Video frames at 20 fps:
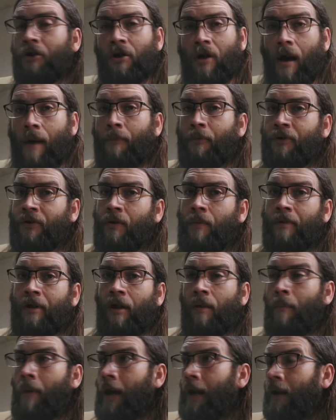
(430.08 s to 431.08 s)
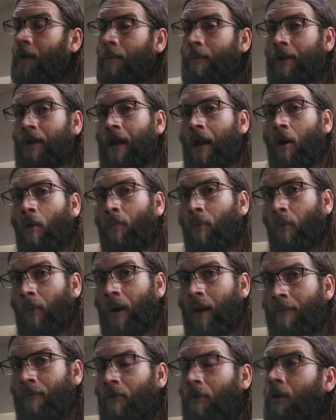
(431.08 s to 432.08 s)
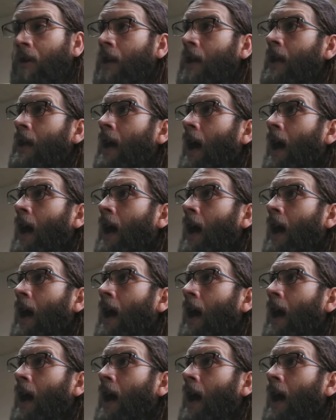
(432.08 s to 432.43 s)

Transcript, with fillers: in a shop with somebody that might come in to help or whatever,